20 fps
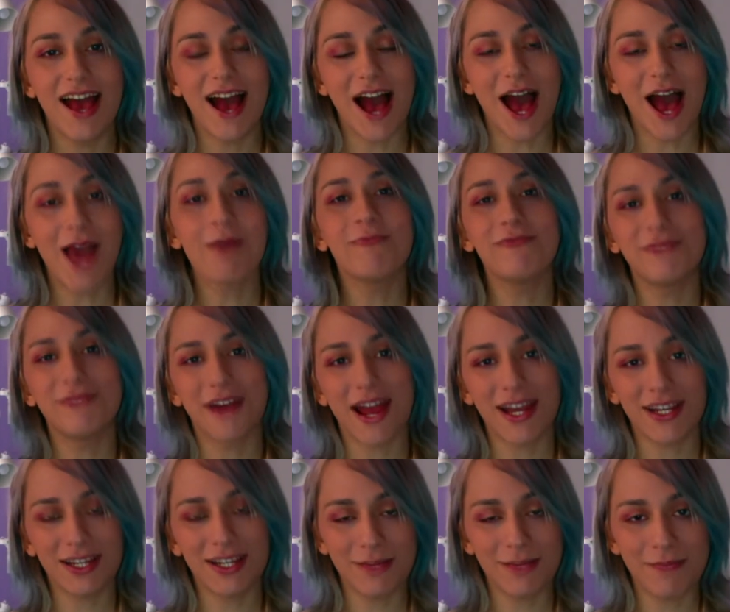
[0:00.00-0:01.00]
I'm
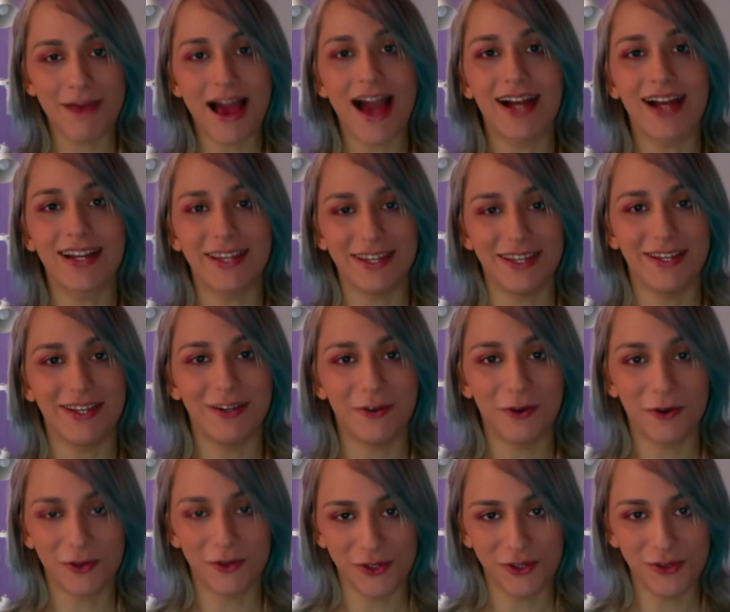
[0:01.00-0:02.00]
finally back here
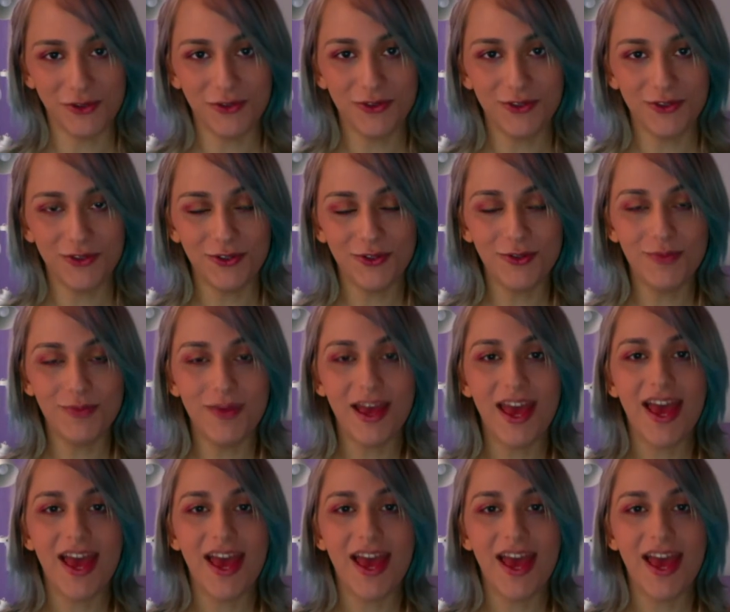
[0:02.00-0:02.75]
on YouTube